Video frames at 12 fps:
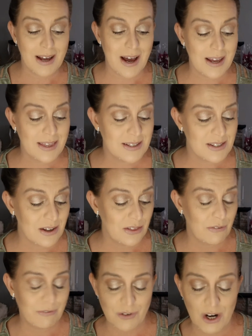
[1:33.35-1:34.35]
guy that's on
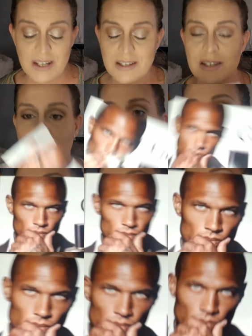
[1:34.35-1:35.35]
the front.
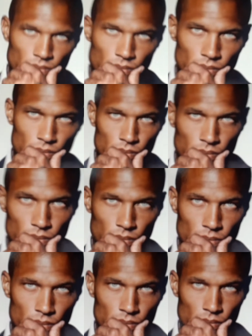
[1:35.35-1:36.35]
So
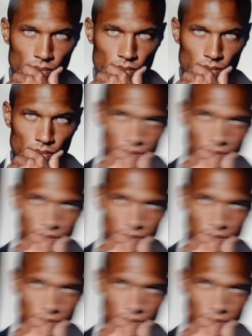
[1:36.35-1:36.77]
let's check